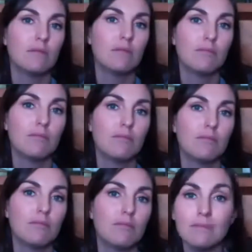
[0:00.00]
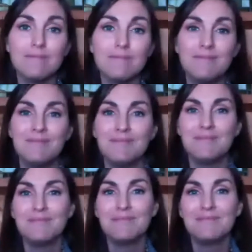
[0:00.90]
poor,
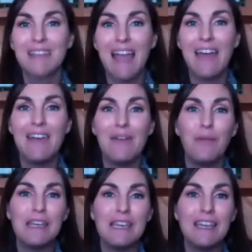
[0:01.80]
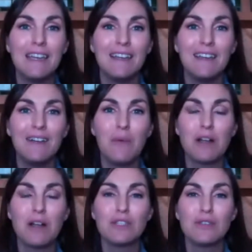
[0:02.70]
and then we
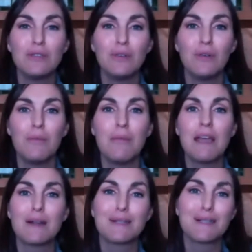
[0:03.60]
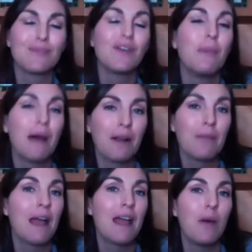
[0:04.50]
want to make ourselves feel
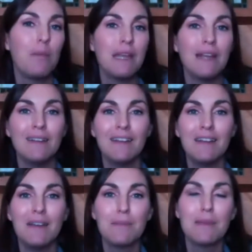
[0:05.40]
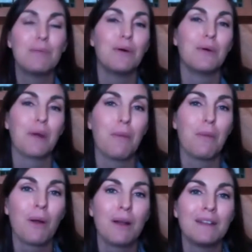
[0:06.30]
better by helping people who are
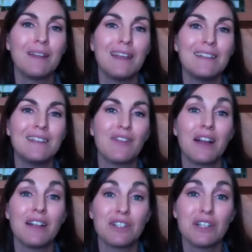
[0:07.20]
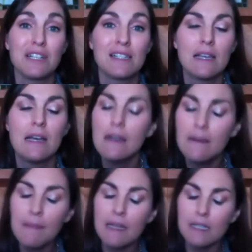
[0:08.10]
poor in different countries.
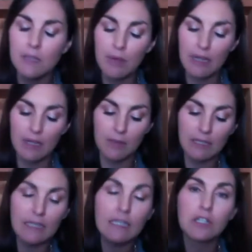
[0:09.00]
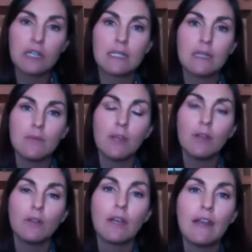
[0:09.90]
It's really, really interesting
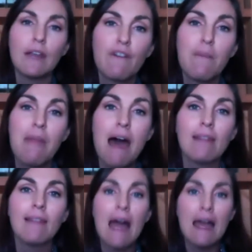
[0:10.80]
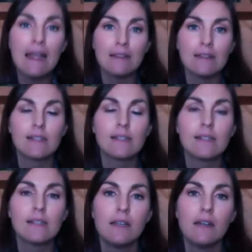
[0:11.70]
when you look at it from that
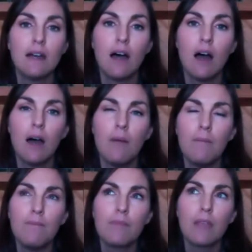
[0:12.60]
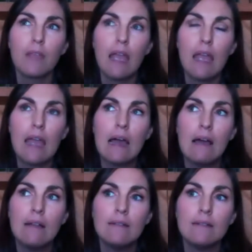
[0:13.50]
lens,
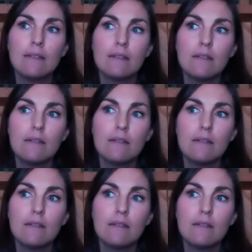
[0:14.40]
and